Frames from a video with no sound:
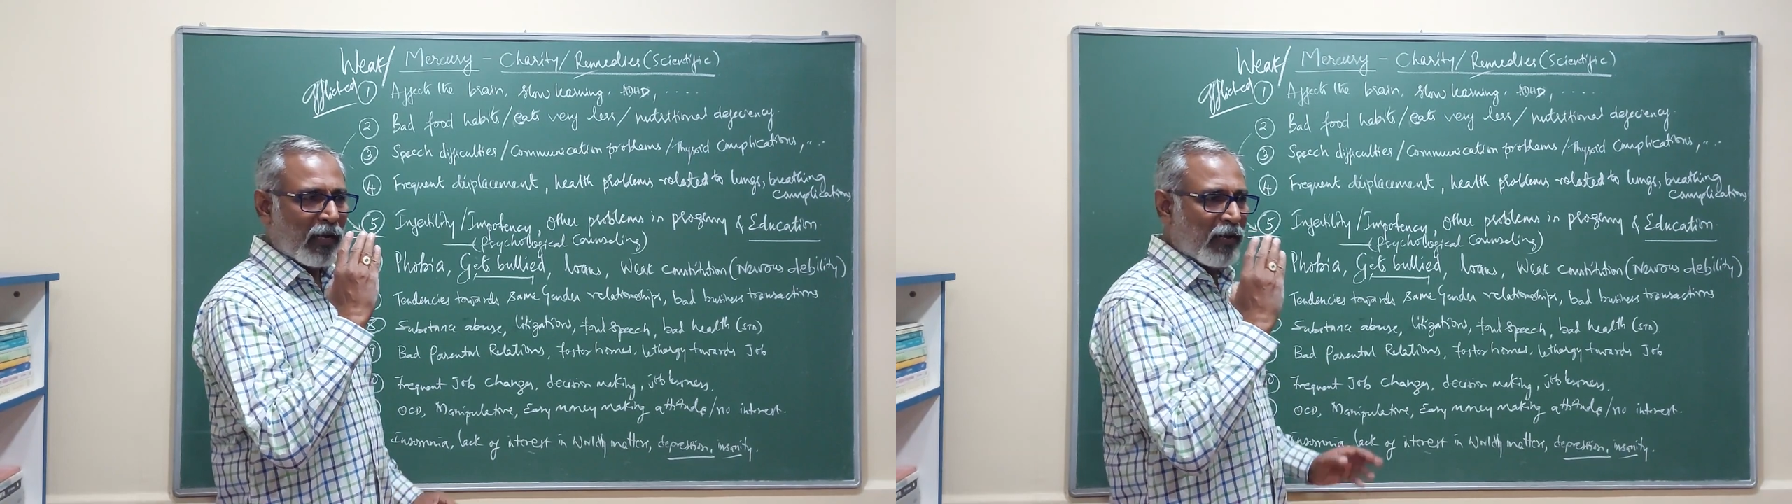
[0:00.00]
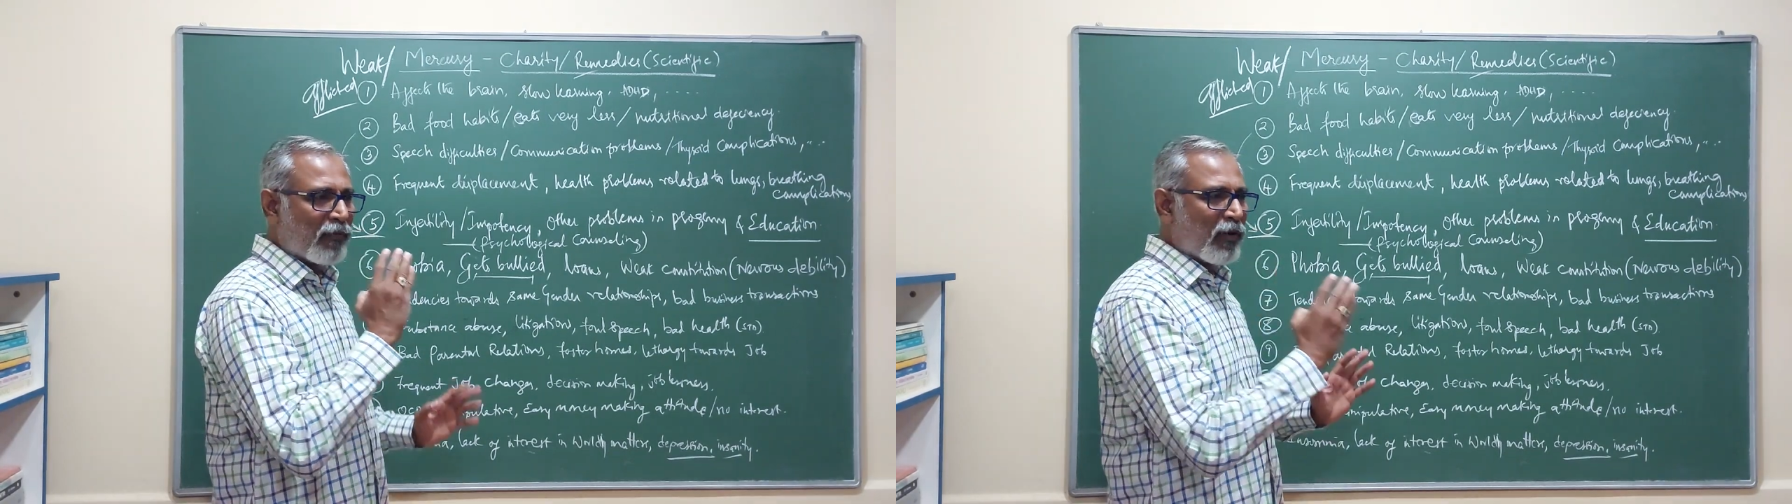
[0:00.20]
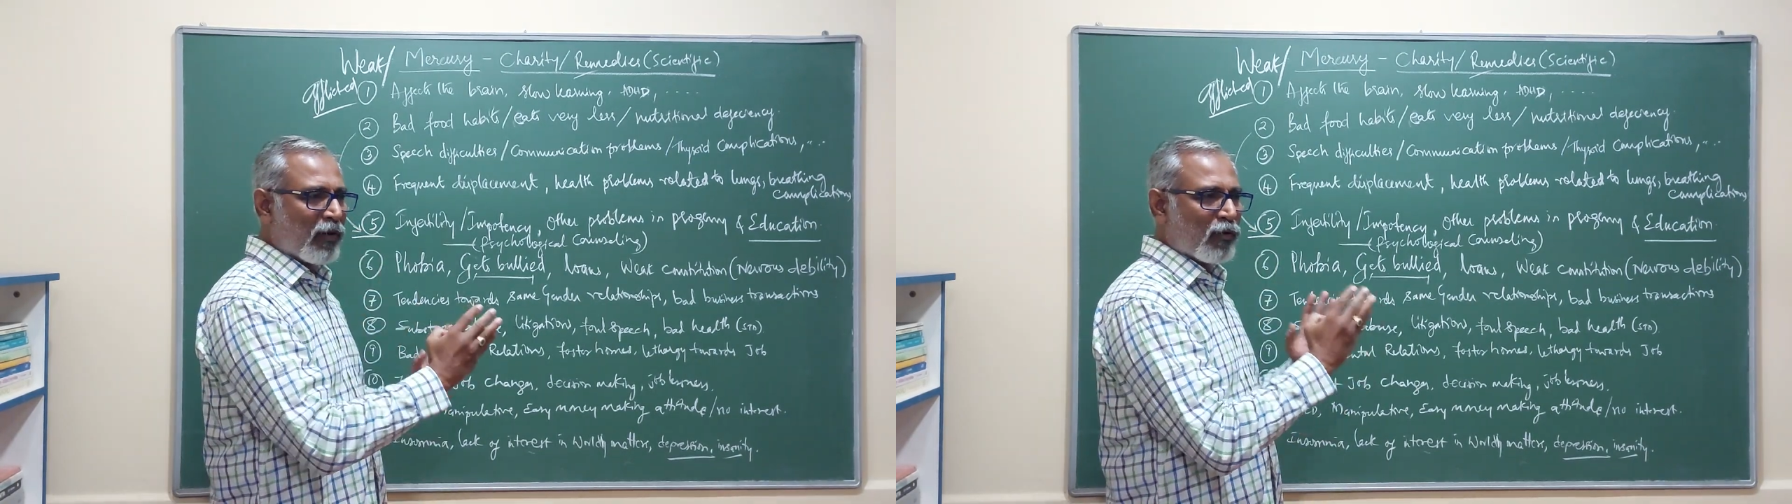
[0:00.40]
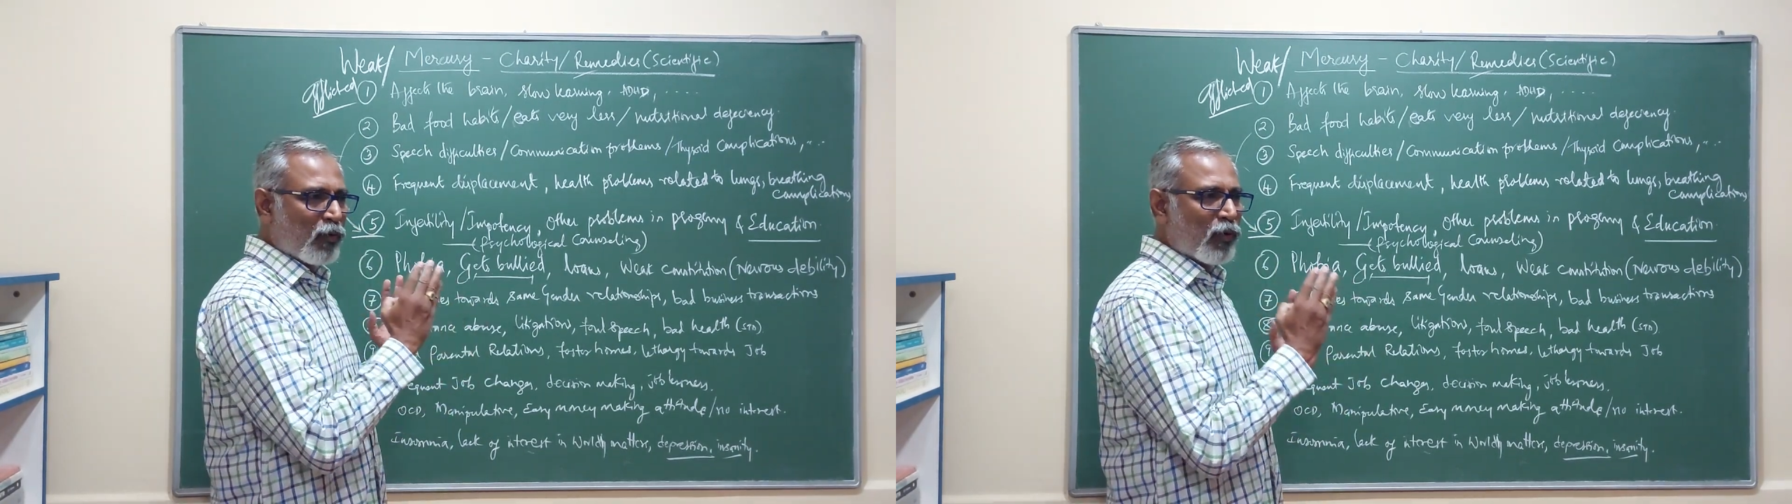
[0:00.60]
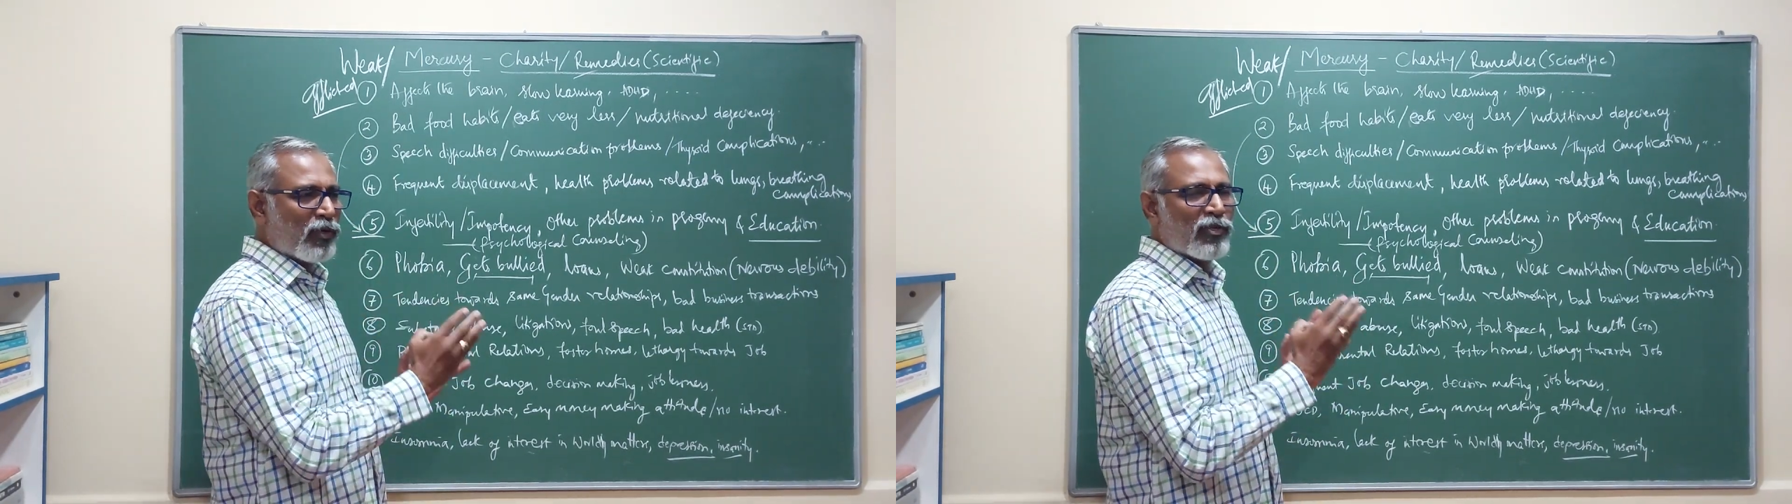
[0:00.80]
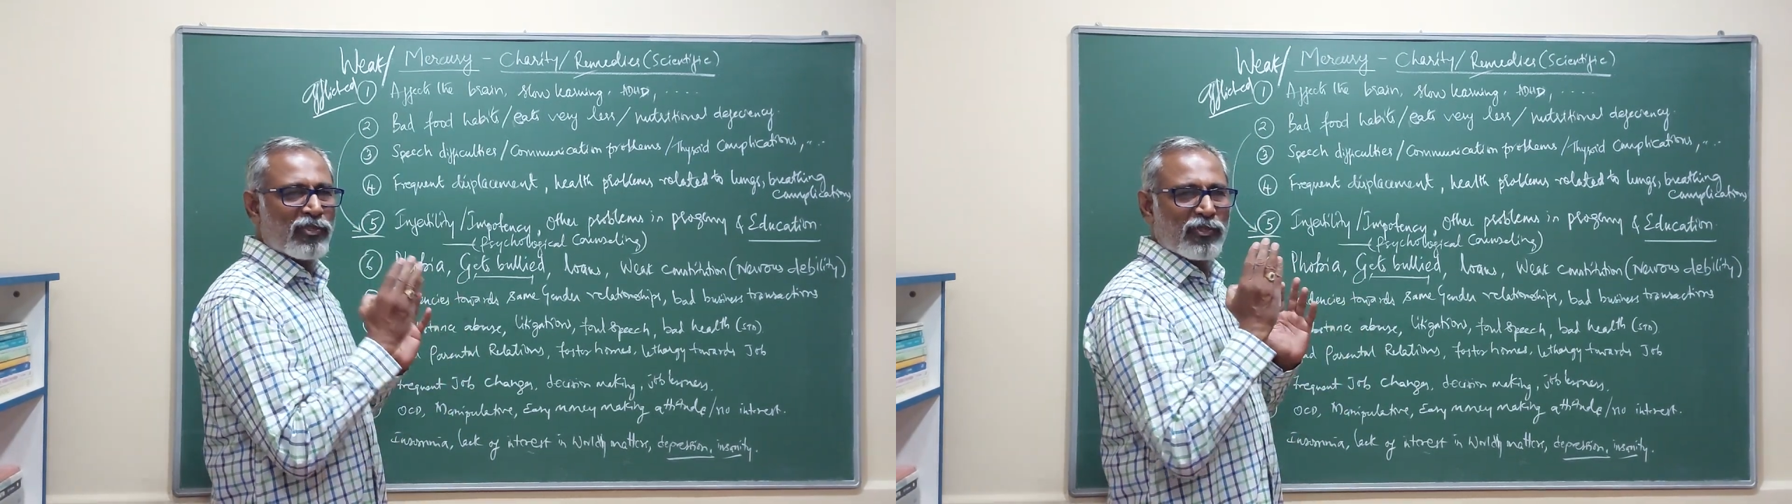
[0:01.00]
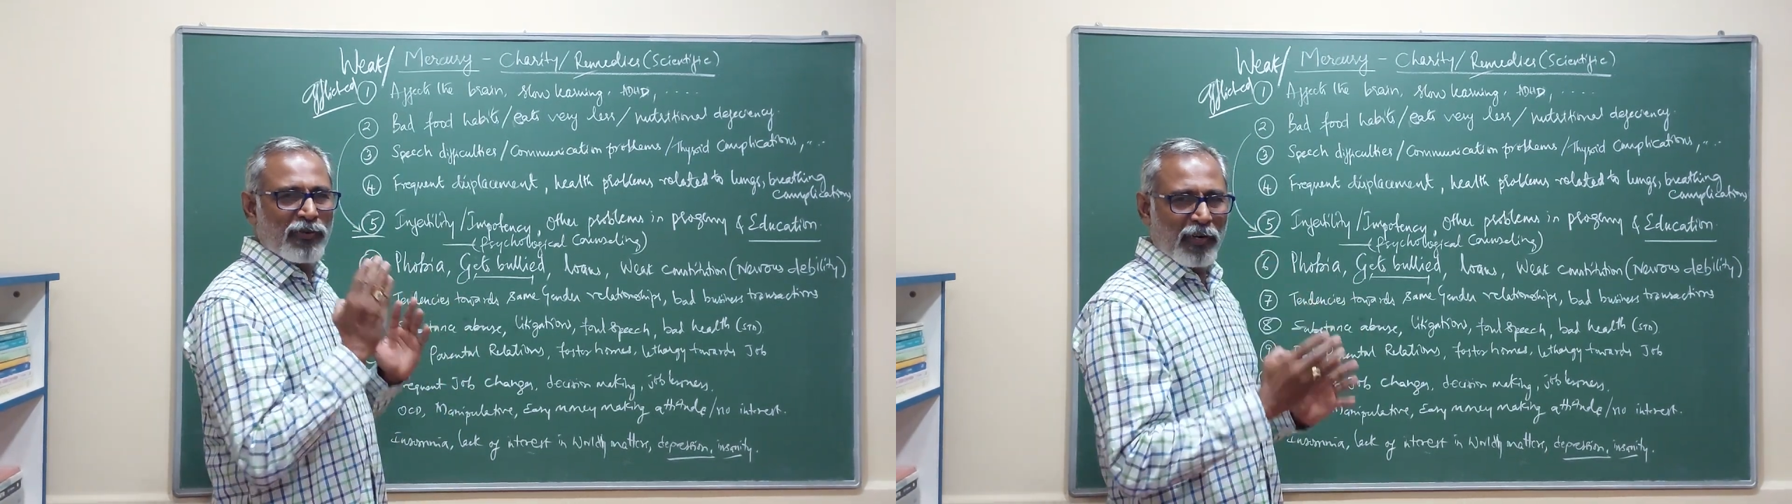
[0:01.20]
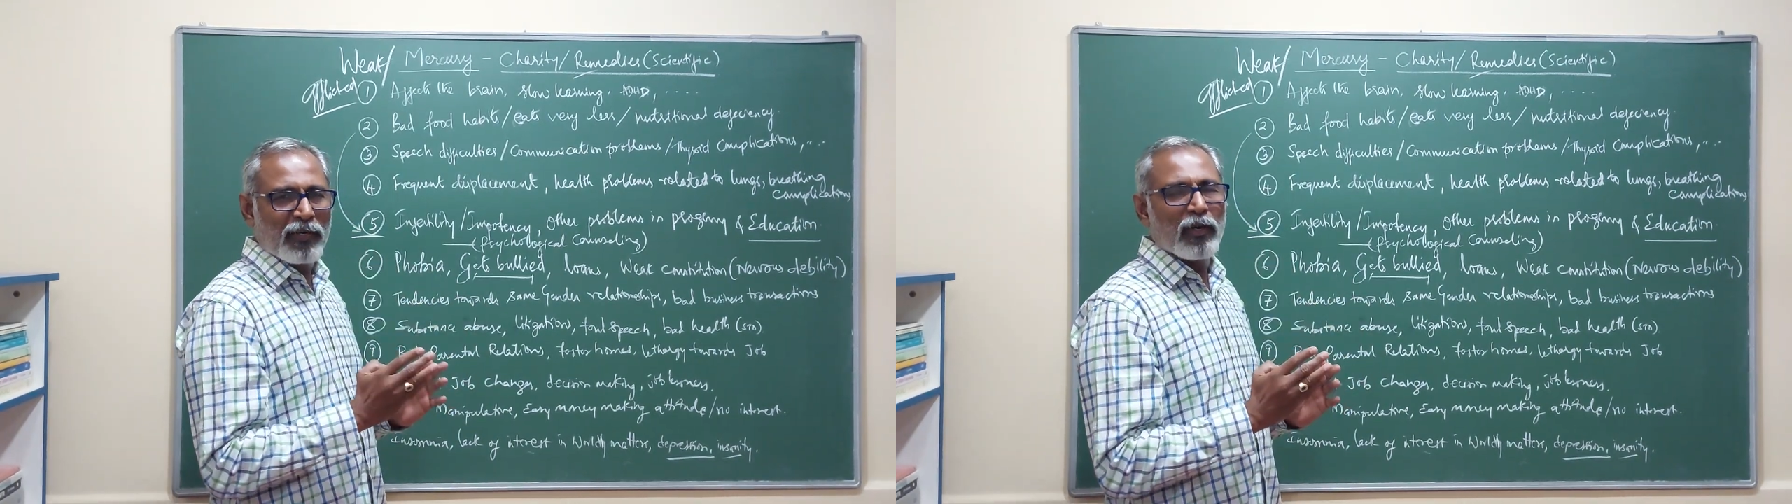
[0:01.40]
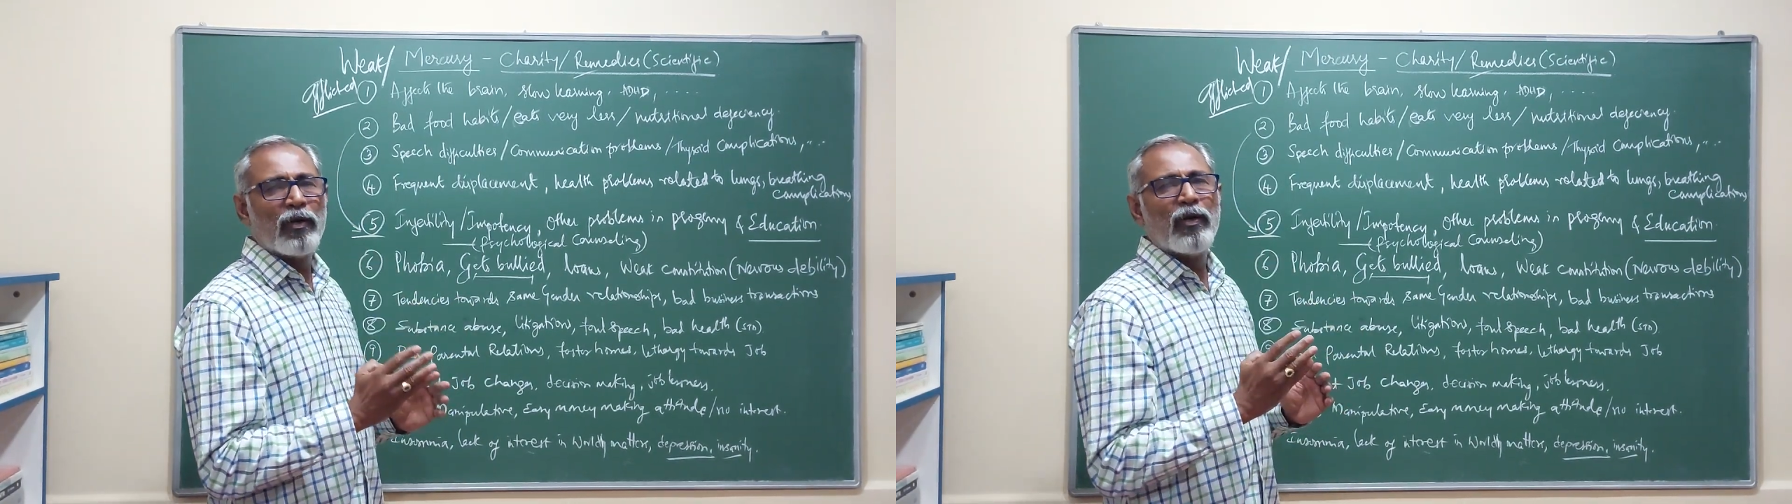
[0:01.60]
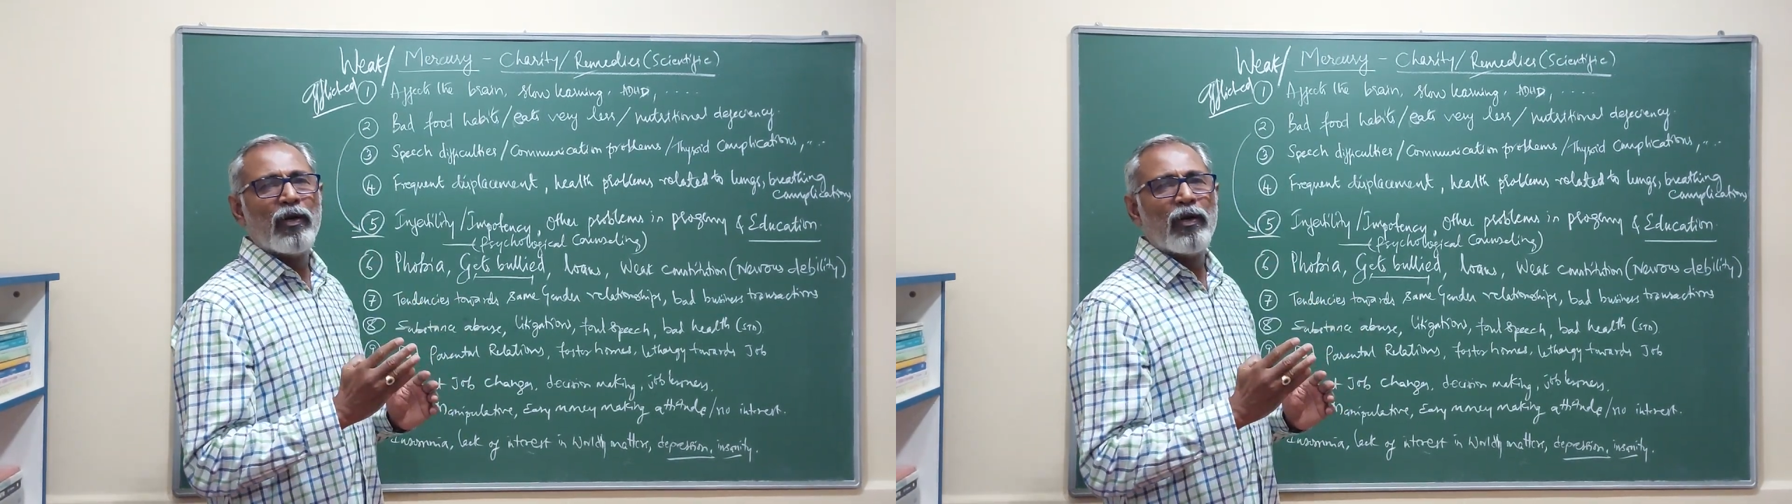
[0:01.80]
have a good strict